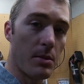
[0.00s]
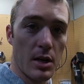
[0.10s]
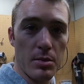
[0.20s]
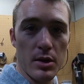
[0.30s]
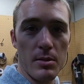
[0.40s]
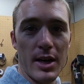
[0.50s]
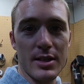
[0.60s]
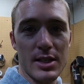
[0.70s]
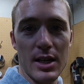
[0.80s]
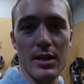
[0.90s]
I'm gonna put it
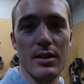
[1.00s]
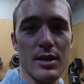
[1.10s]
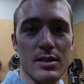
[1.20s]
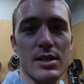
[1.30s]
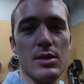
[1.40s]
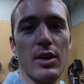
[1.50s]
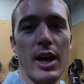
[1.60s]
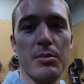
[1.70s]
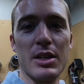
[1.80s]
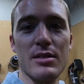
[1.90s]
back together and see what
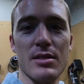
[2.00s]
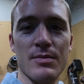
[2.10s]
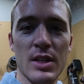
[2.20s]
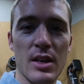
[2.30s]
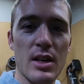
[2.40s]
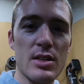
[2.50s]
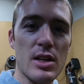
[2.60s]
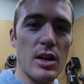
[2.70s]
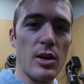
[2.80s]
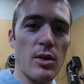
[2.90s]
happens.
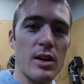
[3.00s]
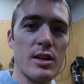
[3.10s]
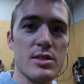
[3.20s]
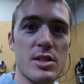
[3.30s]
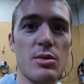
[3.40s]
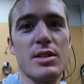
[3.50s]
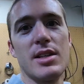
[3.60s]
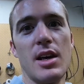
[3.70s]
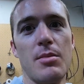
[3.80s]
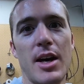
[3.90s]
So I'll see you
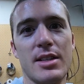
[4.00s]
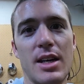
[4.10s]
once I get back